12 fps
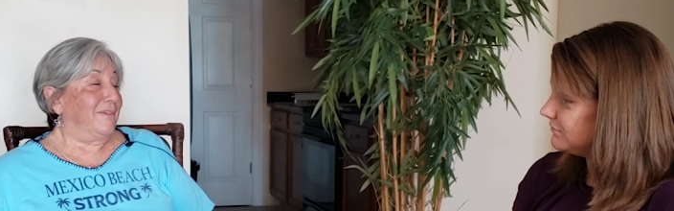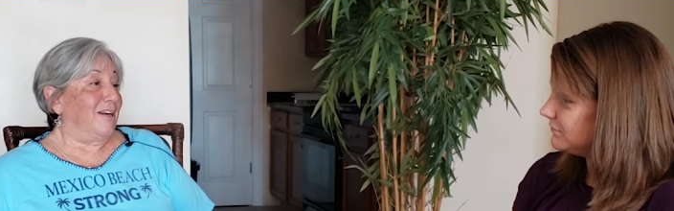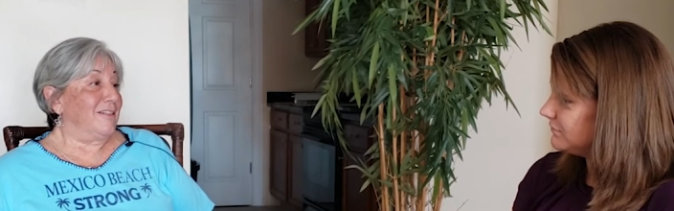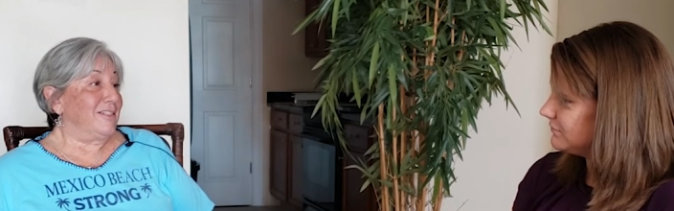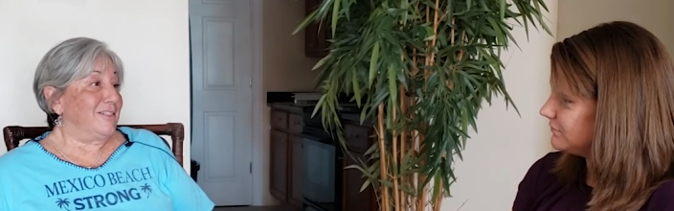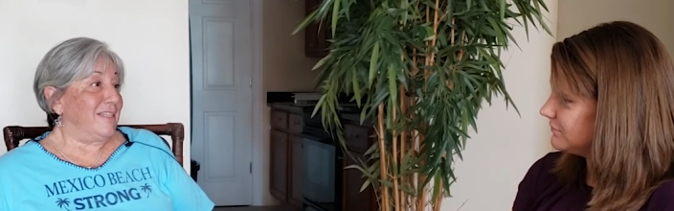
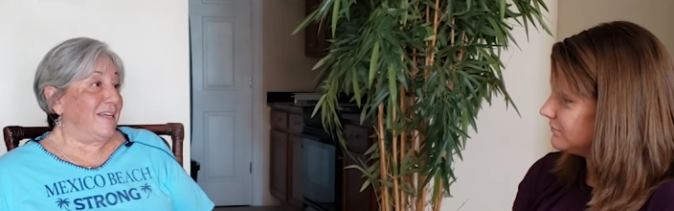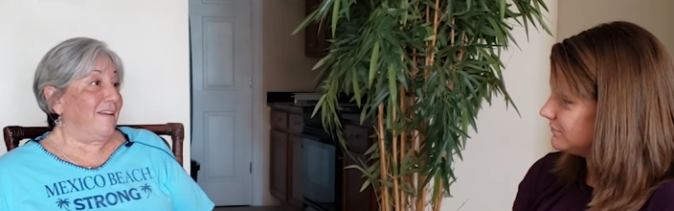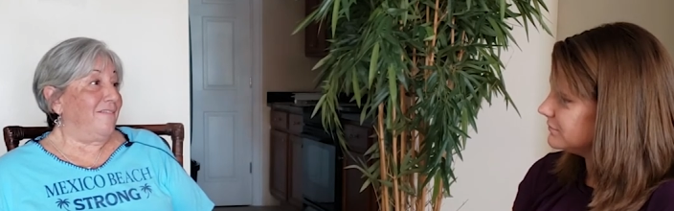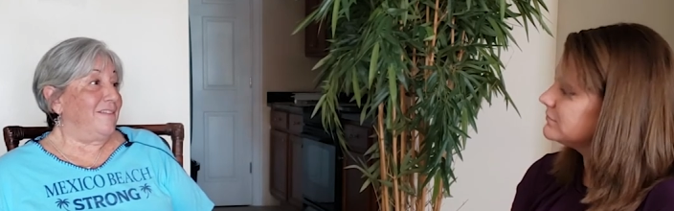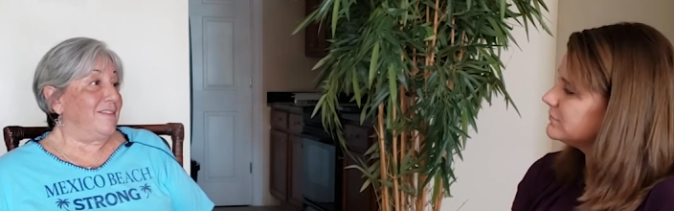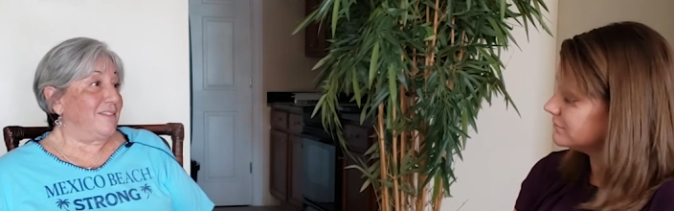Speaker 1: our
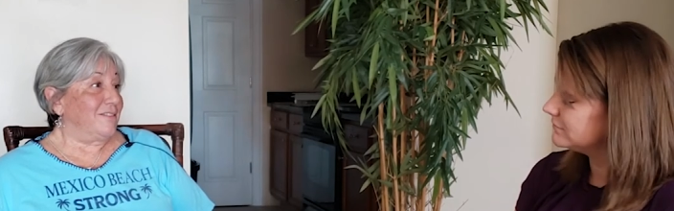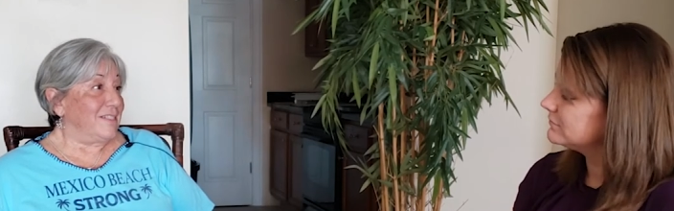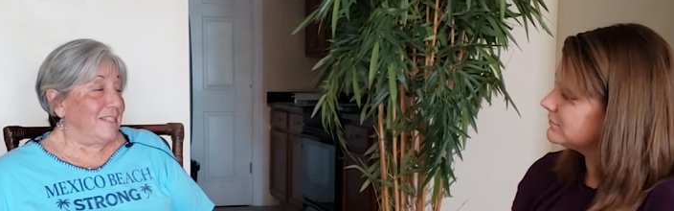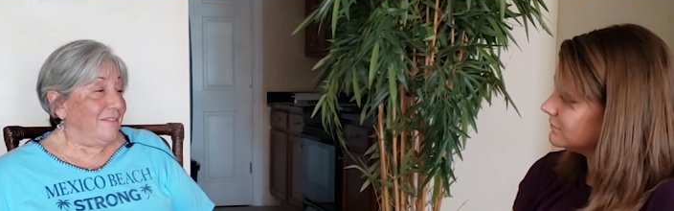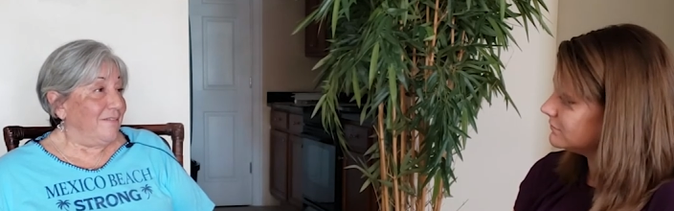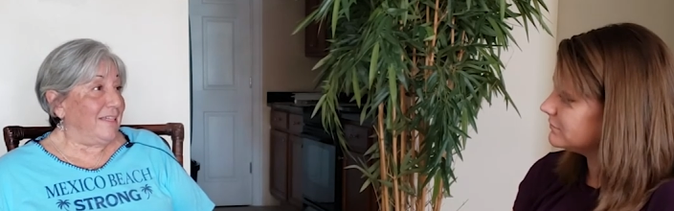certificate
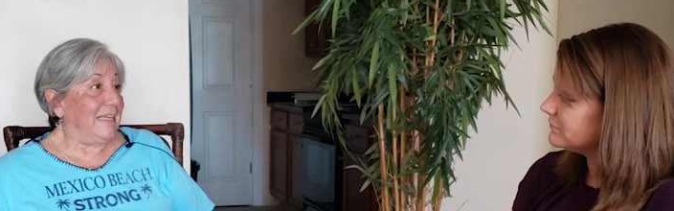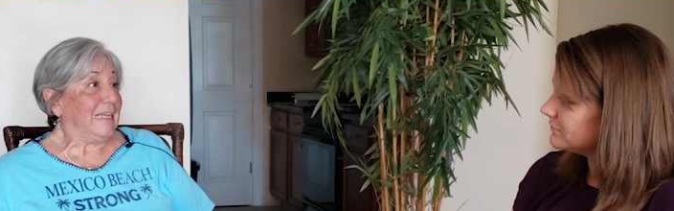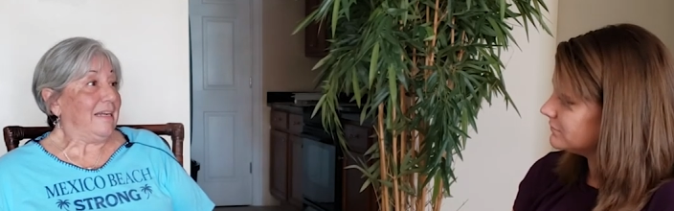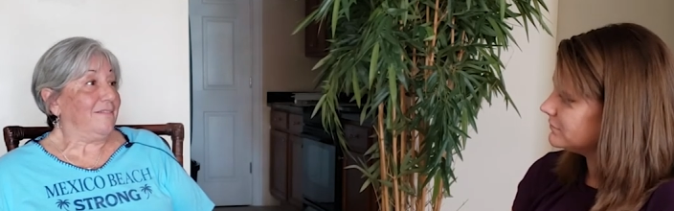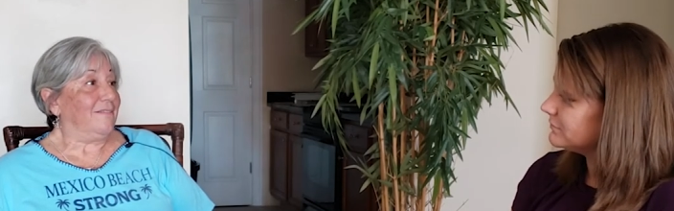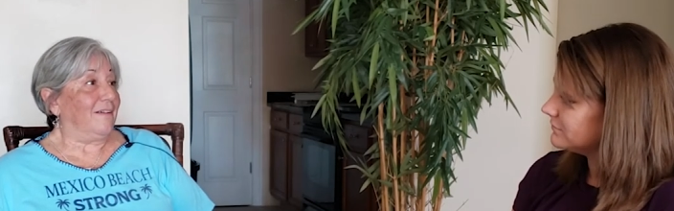
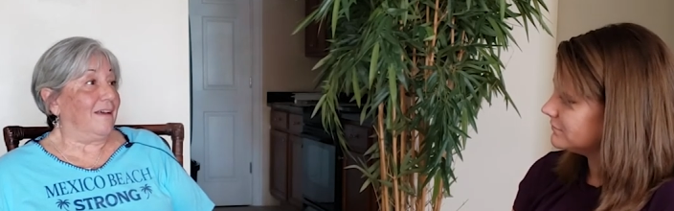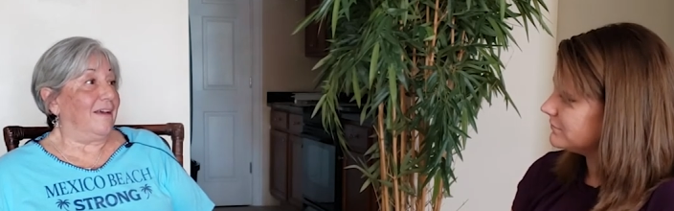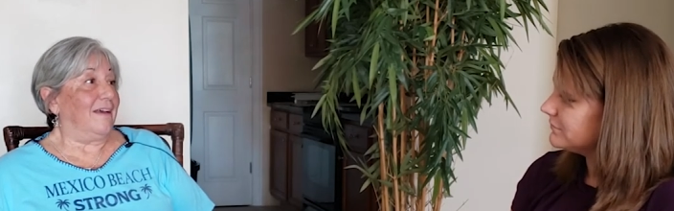certificate of